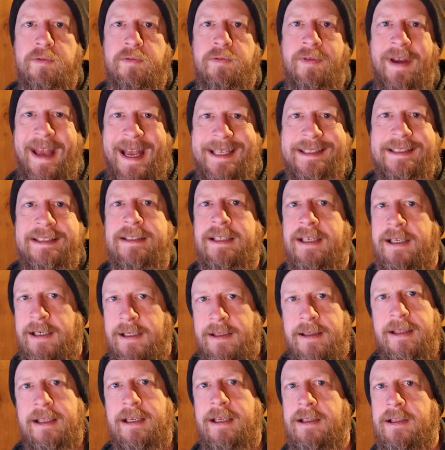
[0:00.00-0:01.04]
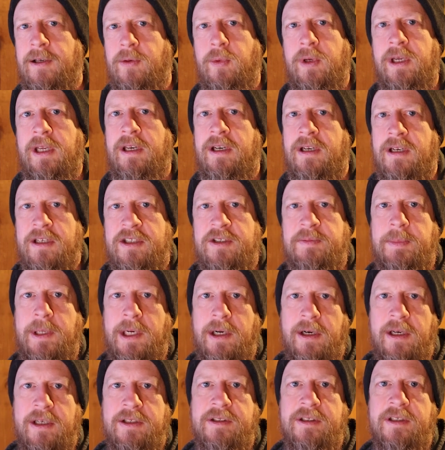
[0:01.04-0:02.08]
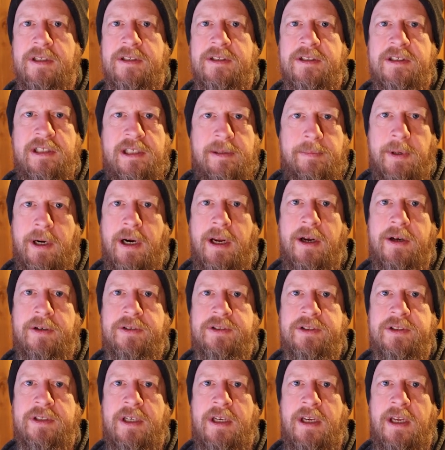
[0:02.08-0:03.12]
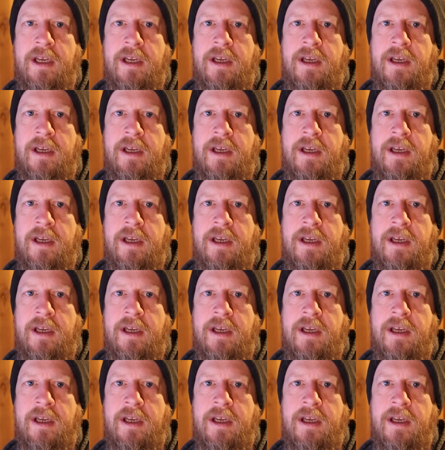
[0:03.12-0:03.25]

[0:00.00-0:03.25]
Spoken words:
fascinating thing that we had experienced in a sleeper house.